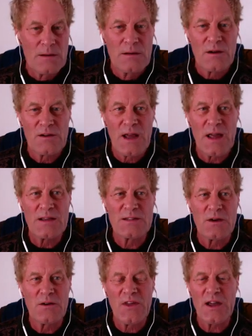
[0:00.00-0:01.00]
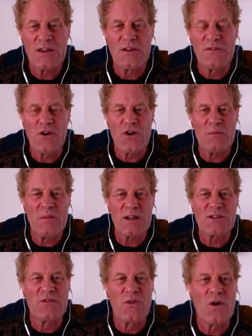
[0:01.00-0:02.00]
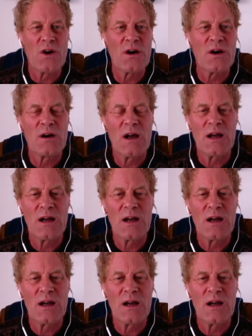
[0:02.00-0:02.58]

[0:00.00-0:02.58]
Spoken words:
Okay, so thank you very much for